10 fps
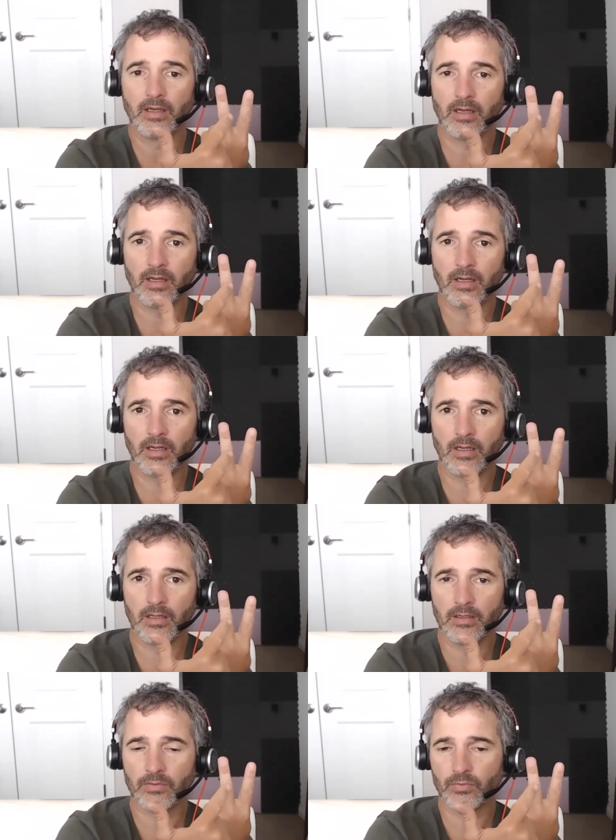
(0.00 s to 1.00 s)
uh,
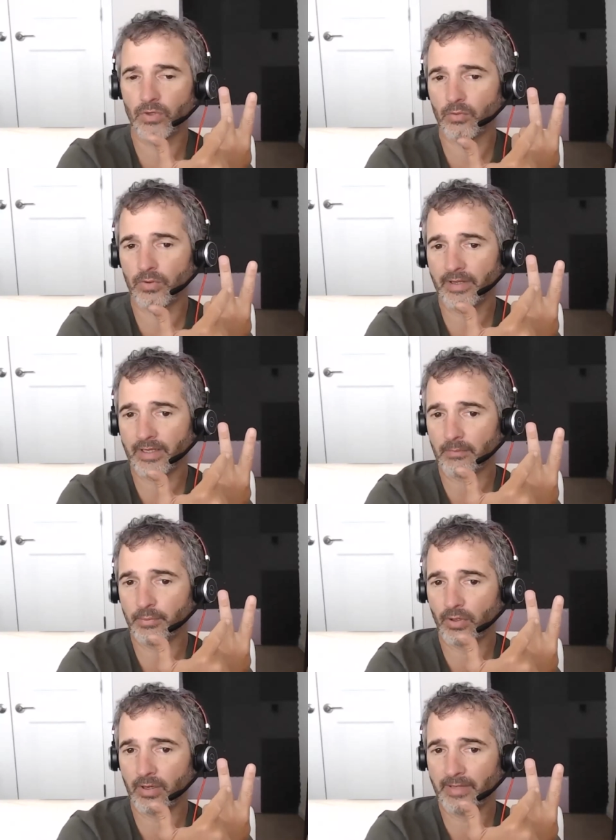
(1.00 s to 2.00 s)
Ruar would like a
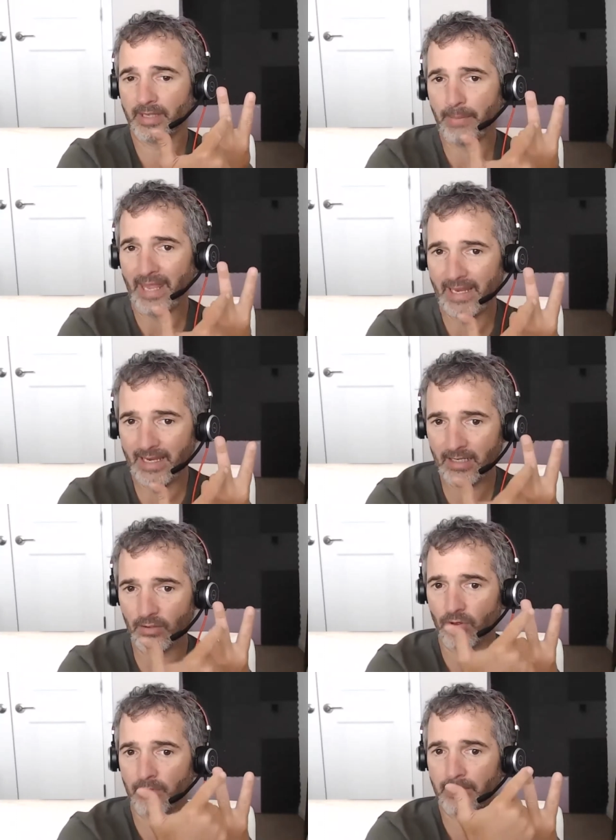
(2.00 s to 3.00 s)
program like pain
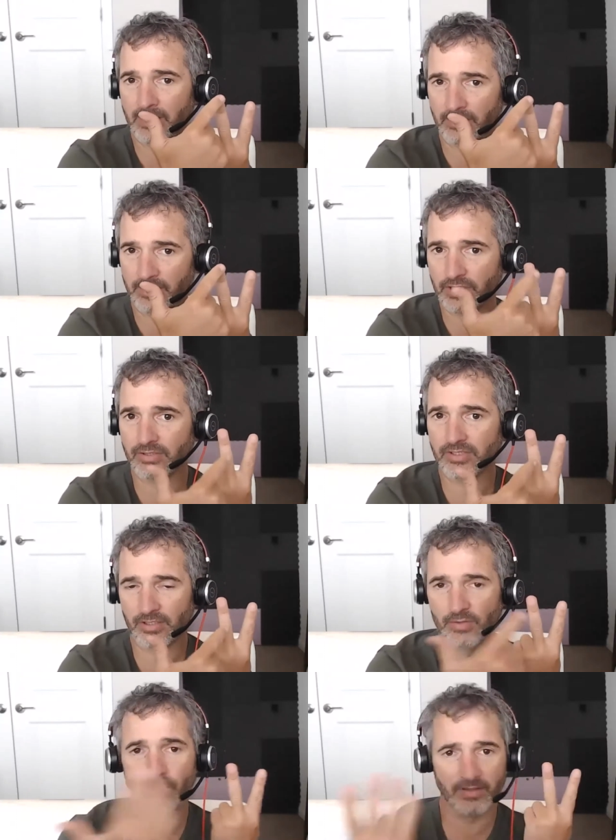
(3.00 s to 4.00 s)
or mental issues.
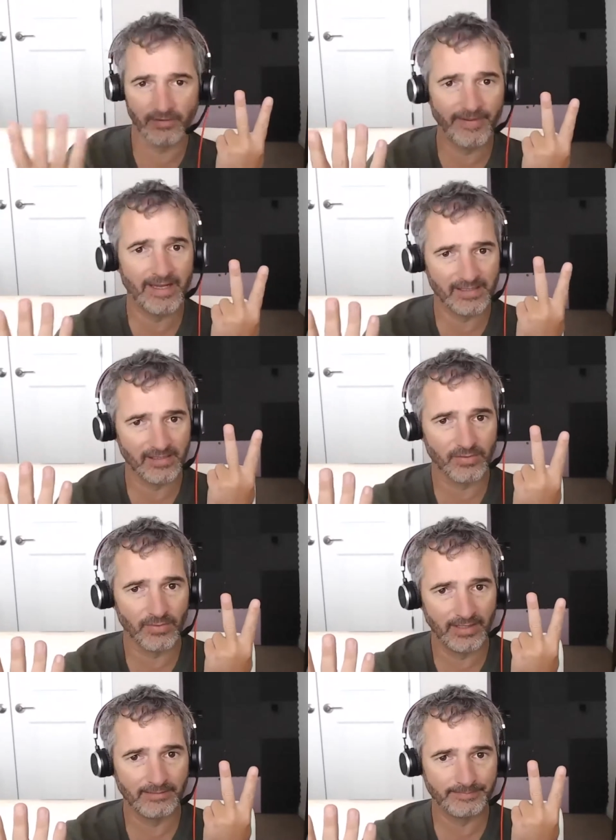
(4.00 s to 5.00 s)
Those work the fastest,
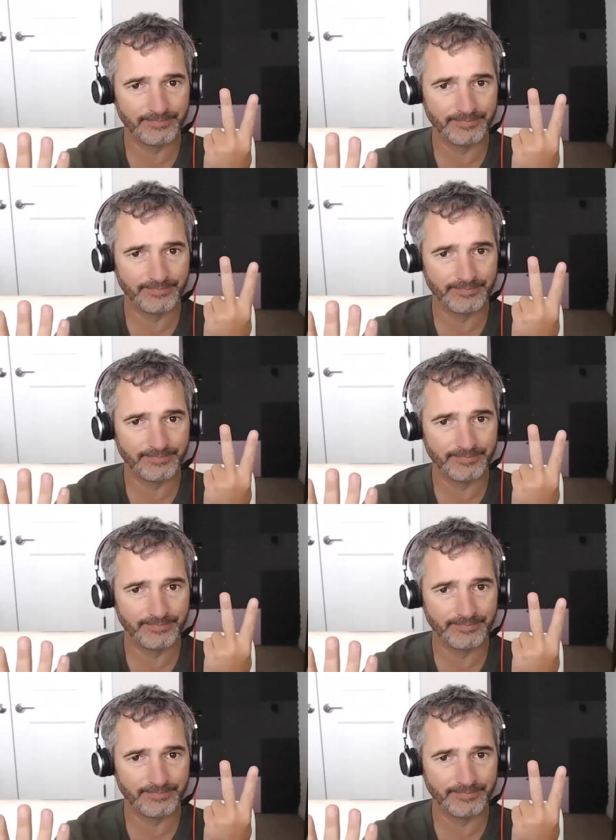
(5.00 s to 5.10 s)
right?